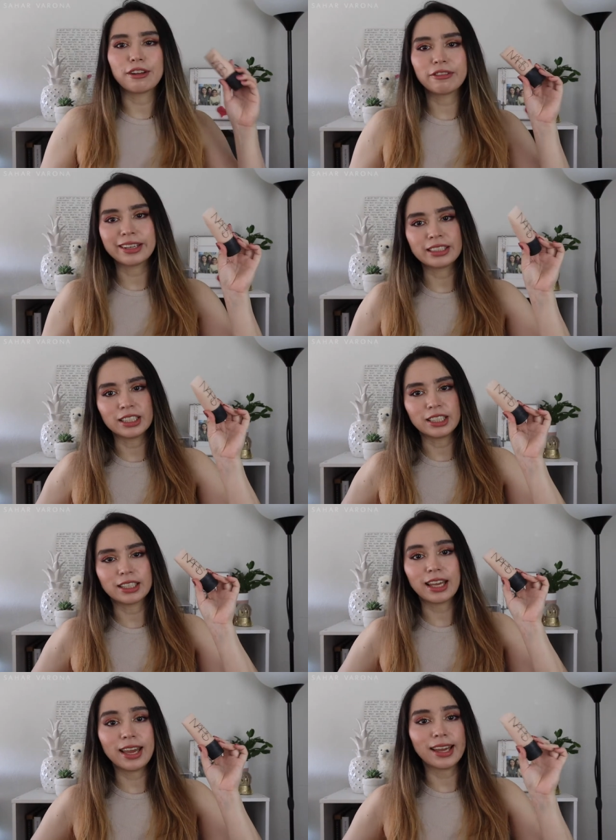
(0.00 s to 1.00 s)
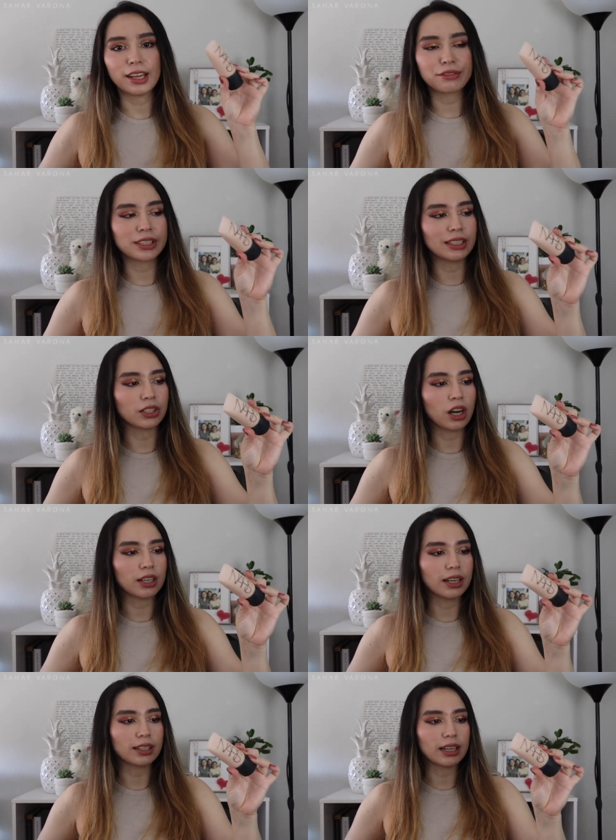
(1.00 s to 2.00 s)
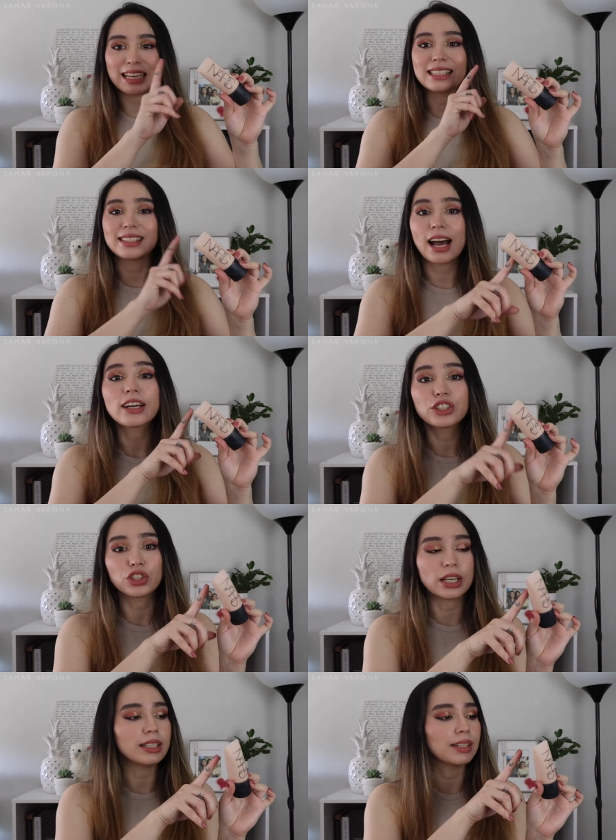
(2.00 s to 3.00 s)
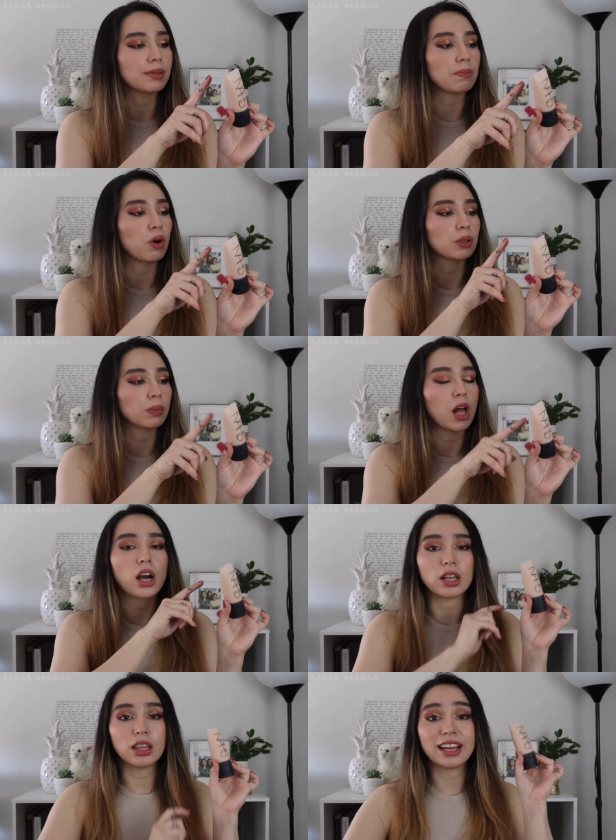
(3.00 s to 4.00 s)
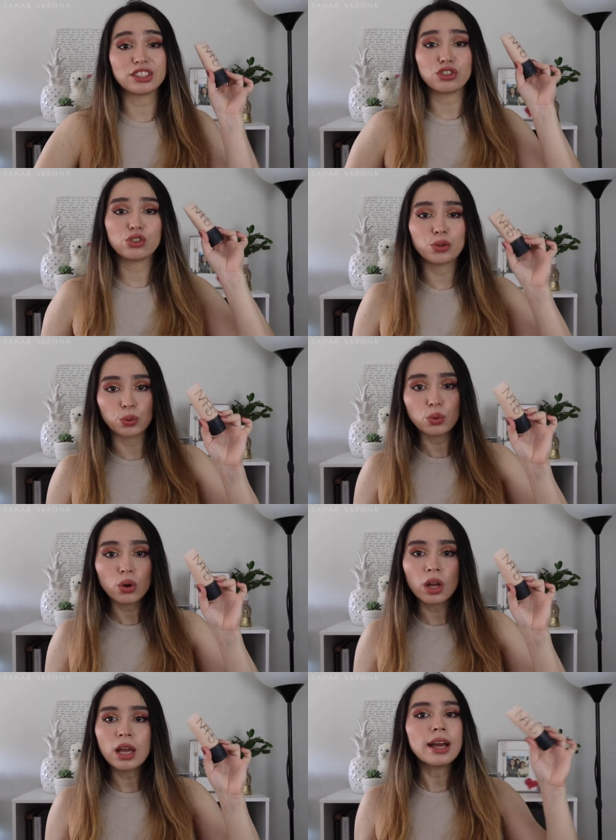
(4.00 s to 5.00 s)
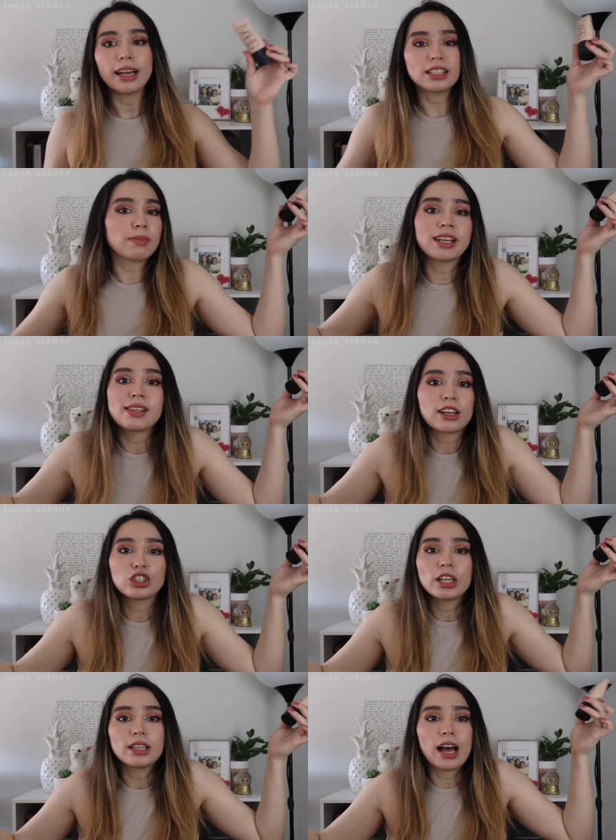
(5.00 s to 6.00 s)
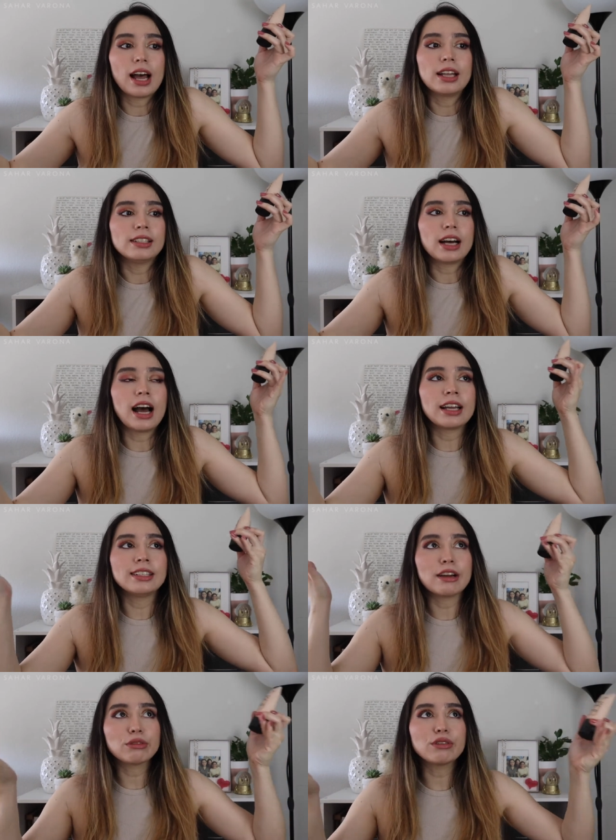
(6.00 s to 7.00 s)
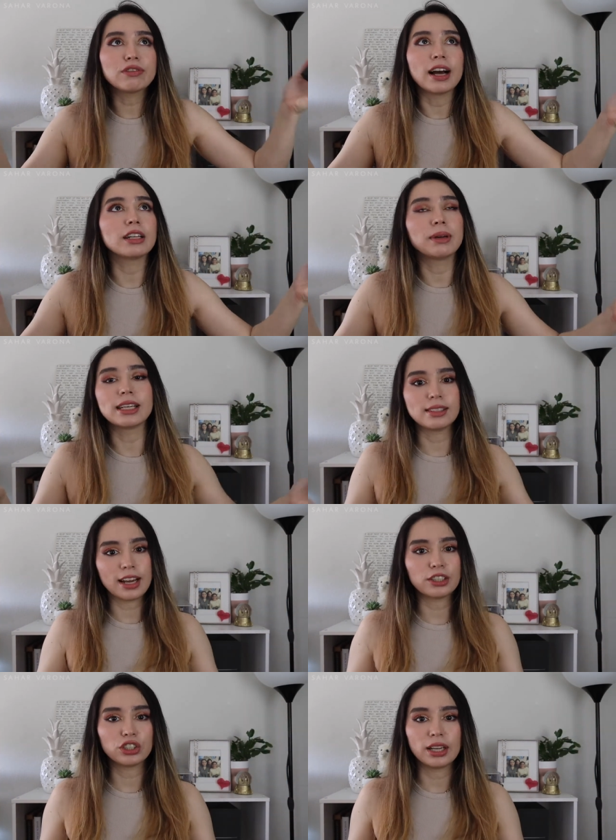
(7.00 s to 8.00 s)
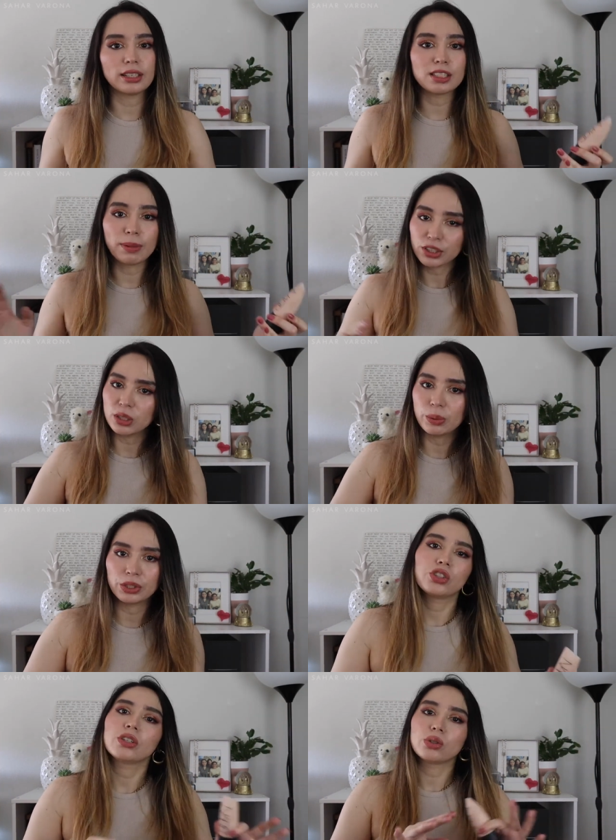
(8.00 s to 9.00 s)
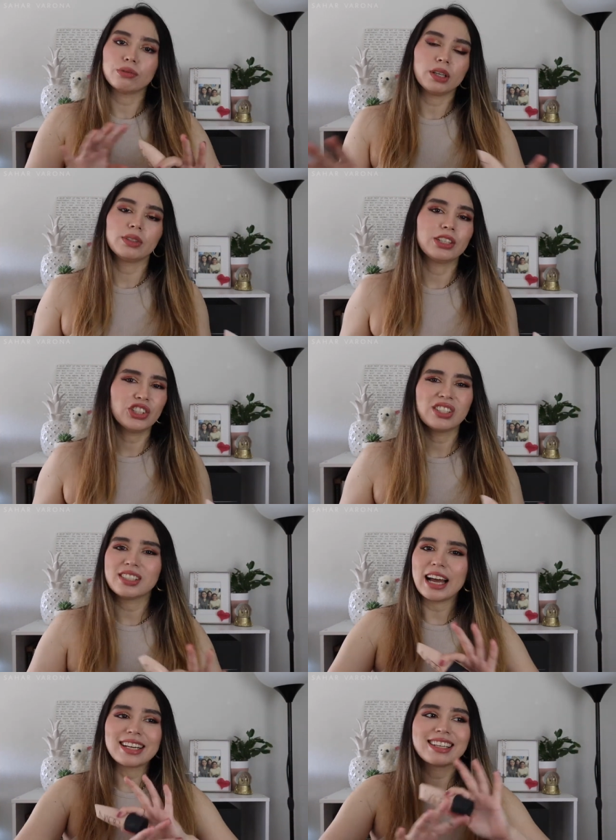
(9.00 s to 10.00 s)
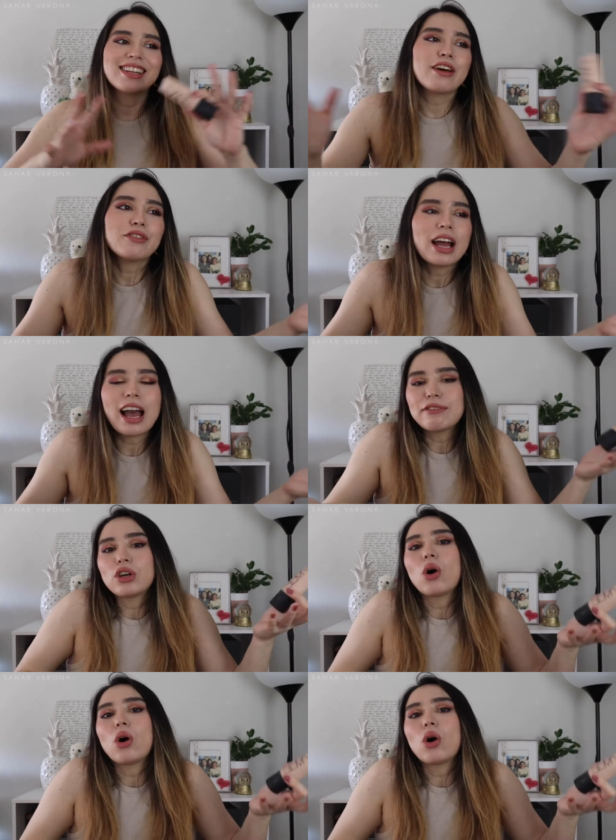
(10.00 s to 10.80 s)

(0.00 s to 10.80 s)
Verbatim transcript: I finally caved and got it. exact shade is Mont Blanc Light 2 it's my exact shade. And I never find my exact shade, especially with drugstore foundations. I never, I have to